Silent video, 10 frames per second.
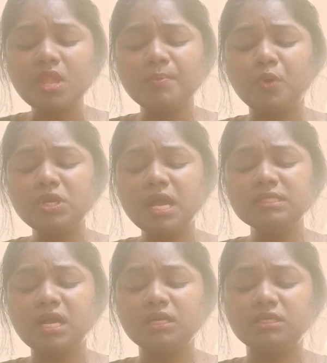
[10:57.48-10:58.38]

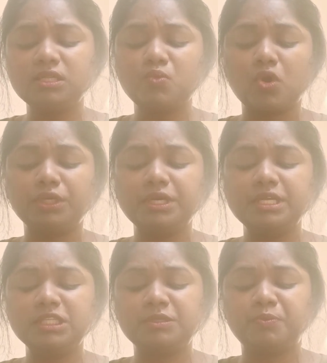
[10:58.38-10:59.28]
Purna's uncle wanted
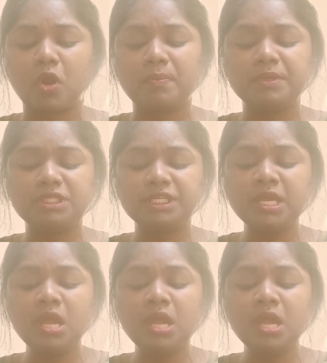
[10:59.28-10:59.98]
his property.